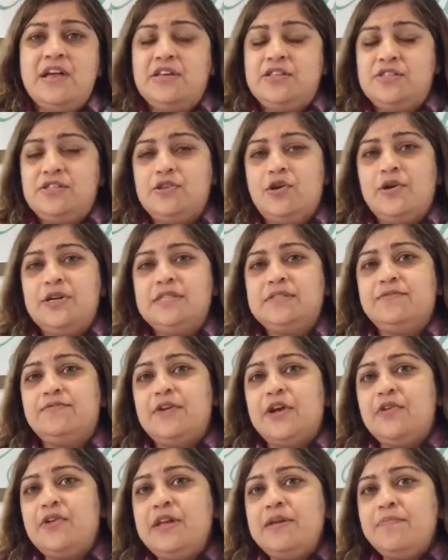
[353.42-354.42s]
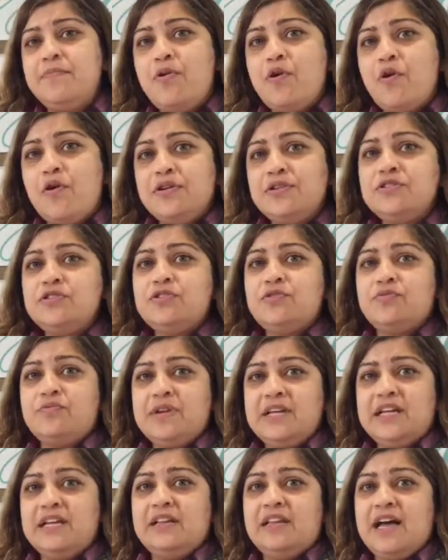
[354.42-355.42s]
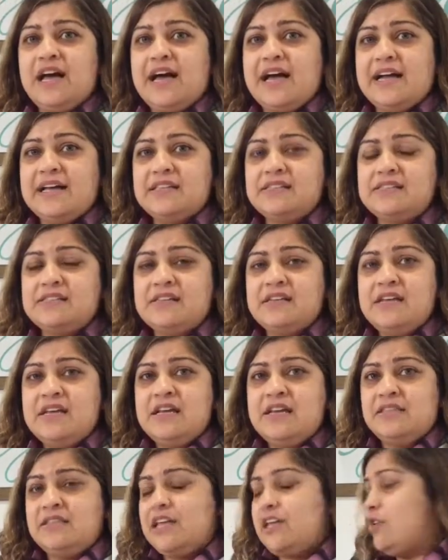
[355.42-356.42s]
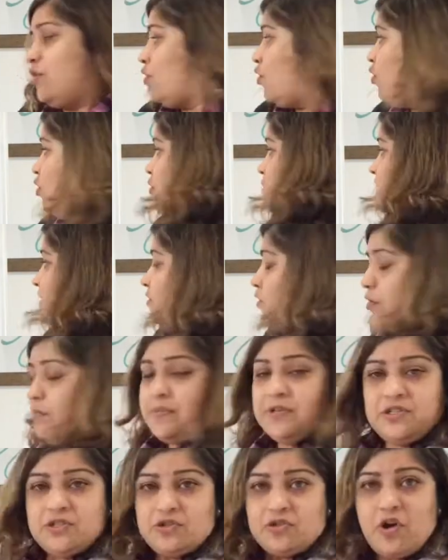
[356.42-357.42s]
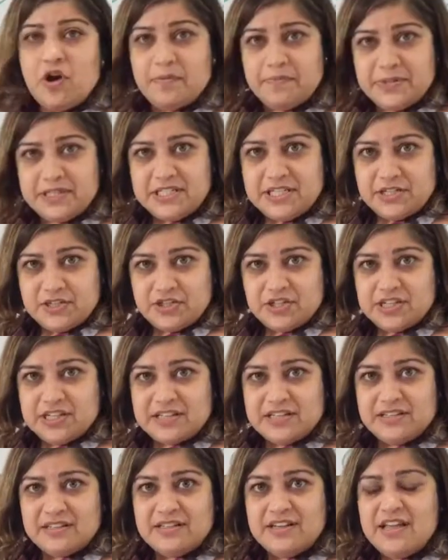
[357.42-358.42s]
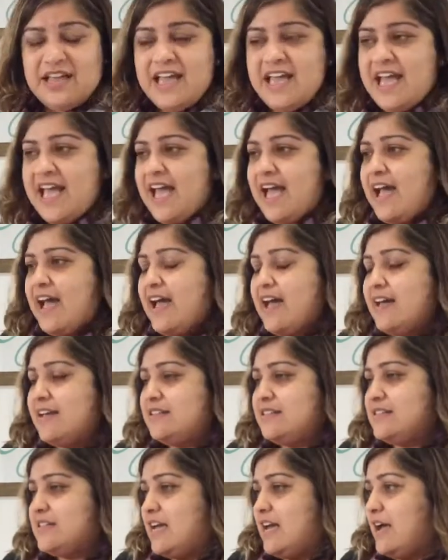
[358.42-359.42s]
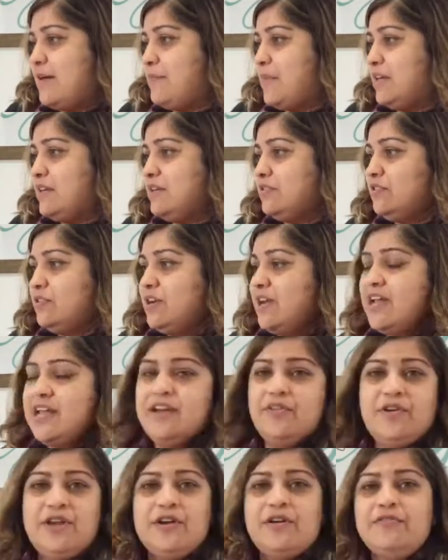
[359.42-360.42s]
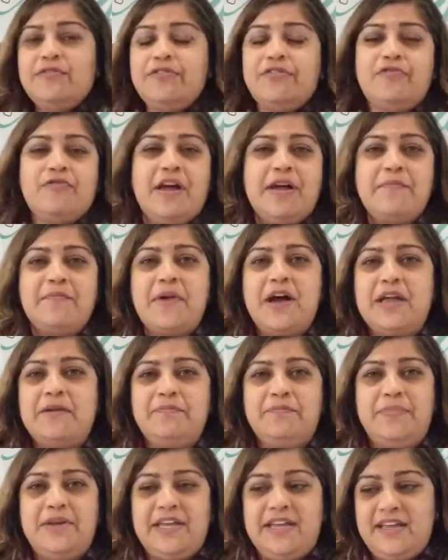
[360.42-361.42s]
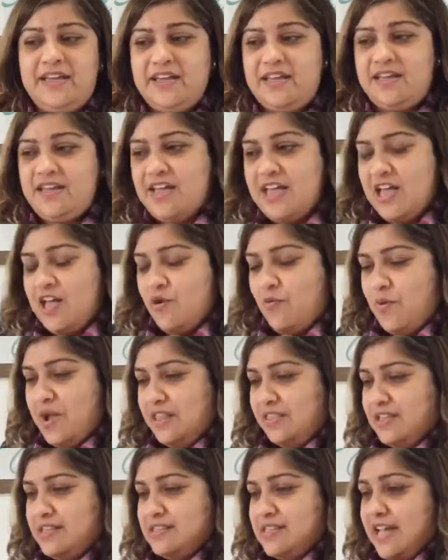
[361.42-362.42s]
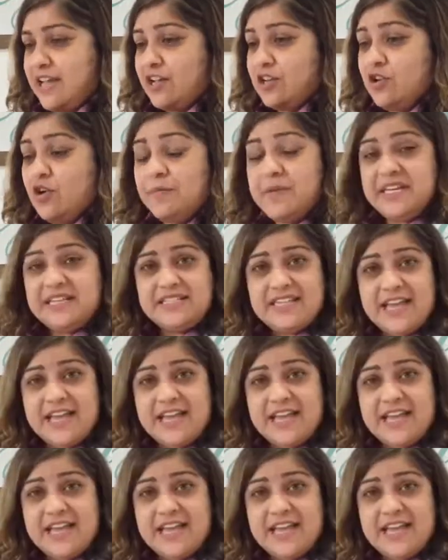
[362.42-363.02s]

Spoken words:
So it's very important to realize that you're always open to competition. And another area of threat might be when there's economic